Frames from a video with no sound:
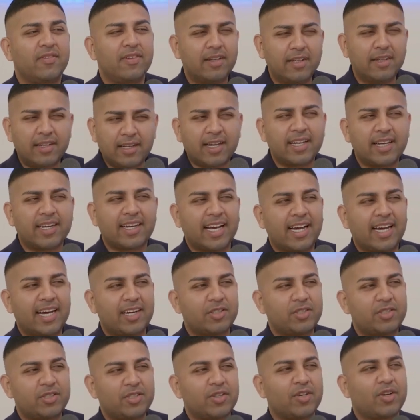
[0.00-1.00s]
learned
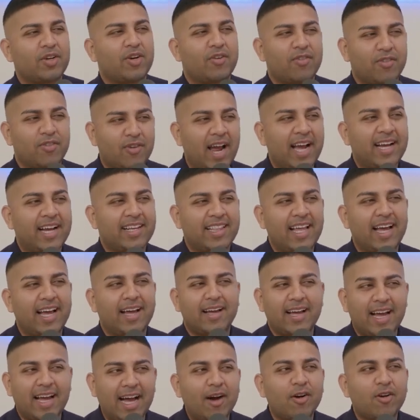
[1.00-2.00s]
how to crack
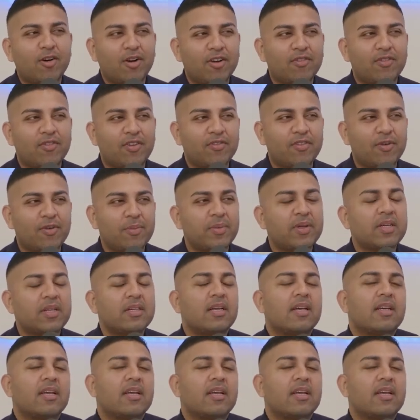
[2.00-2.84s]
that algorithm.